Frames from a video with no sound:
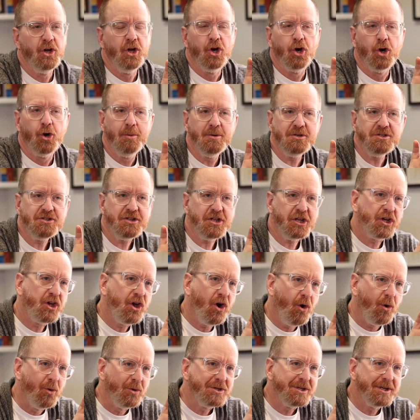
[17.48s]
Who is the
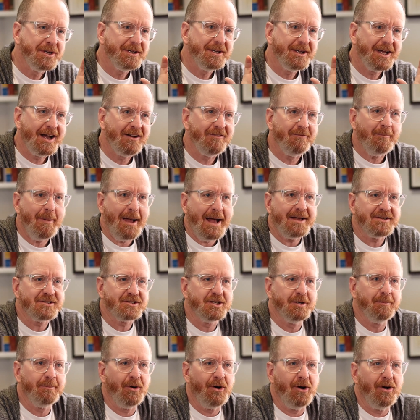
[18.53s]
GOAT of
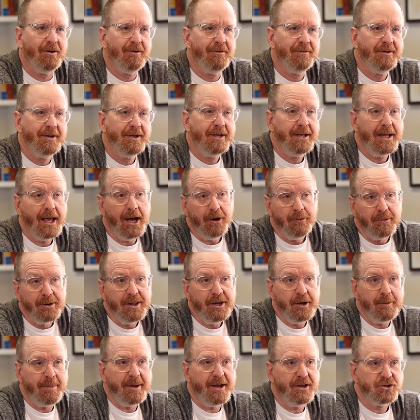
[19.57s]
basketball? That really
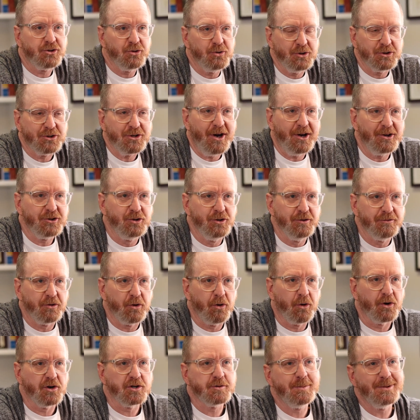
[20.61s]
depends who you talk to, of
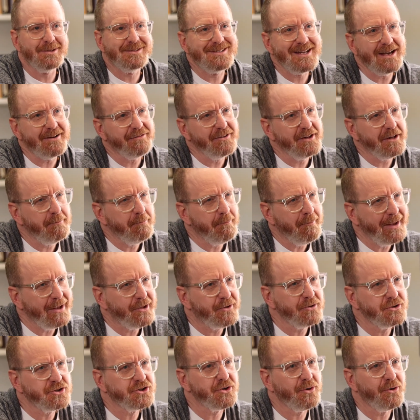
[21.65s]
course, but definitely
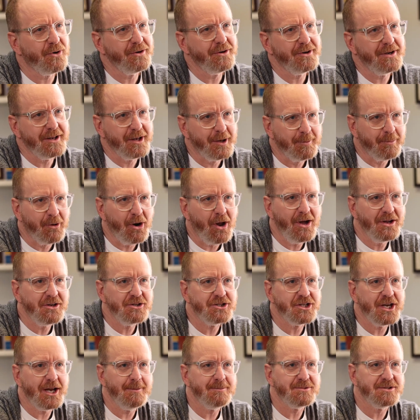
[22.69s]
Michael Jordan and LeBron
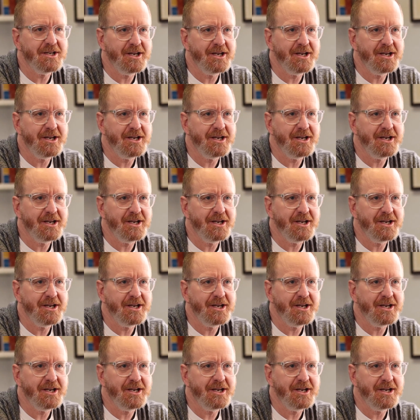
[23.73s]
James